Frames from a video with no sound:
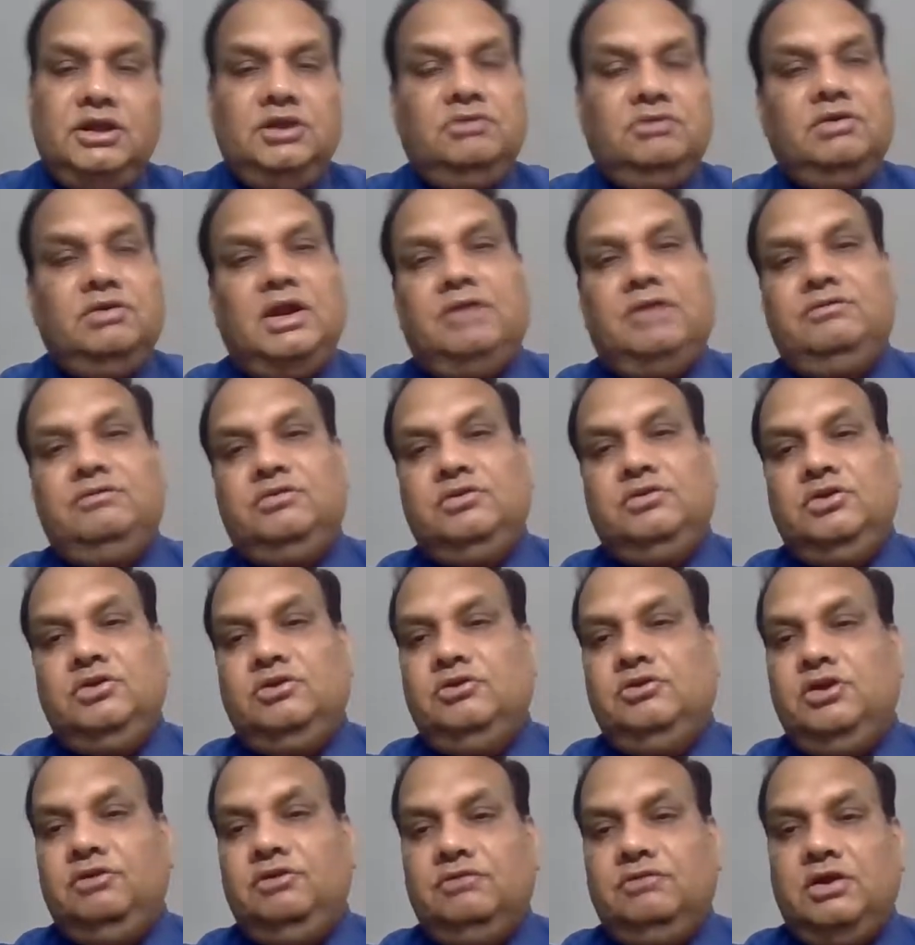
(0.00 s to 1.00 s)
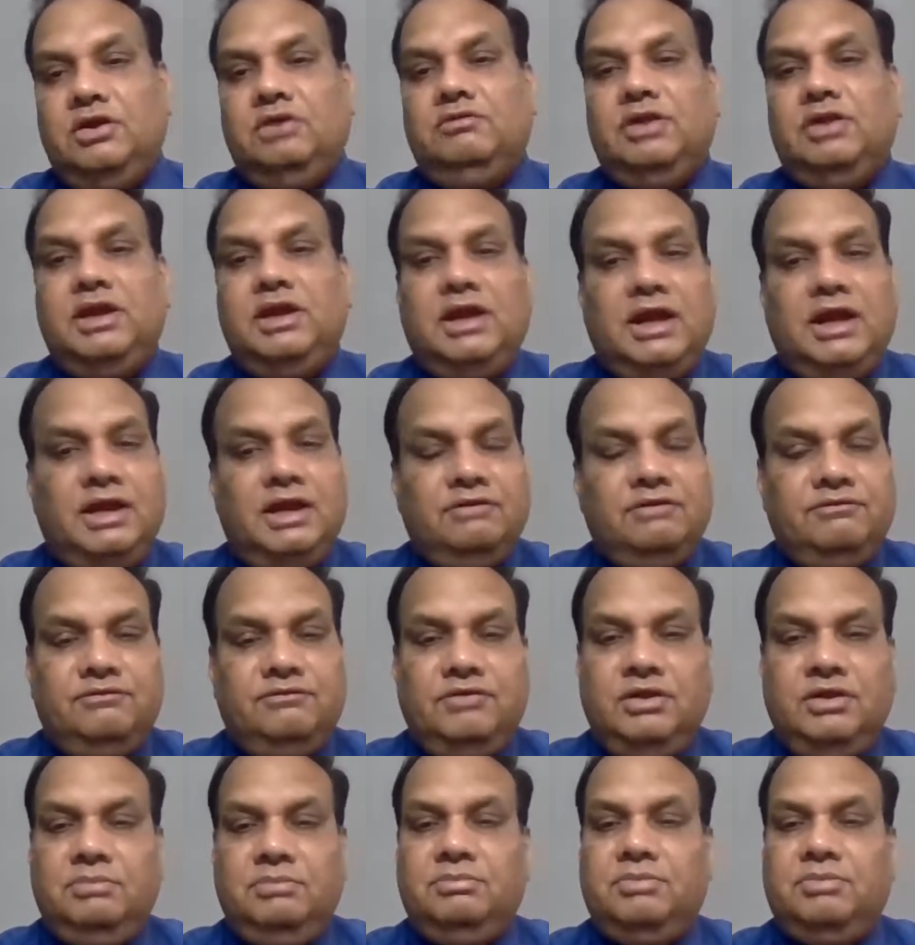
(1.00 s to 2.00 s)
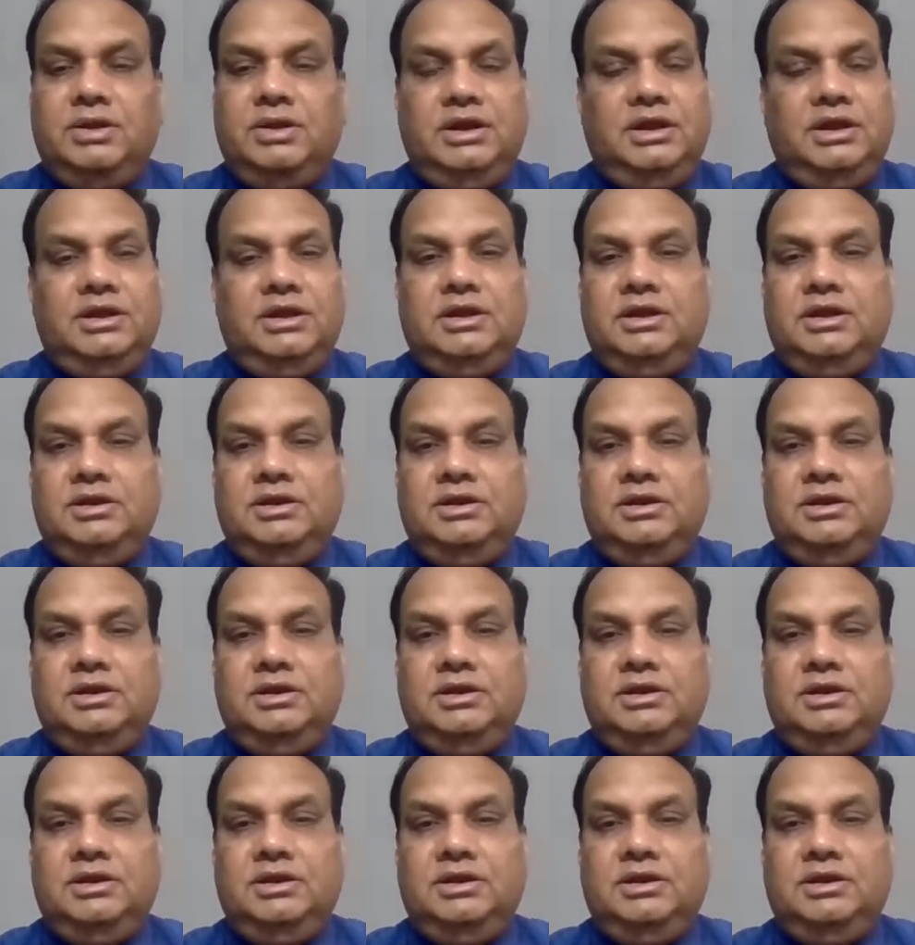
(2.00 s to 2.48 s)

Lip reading: you will have to evaluate everybody,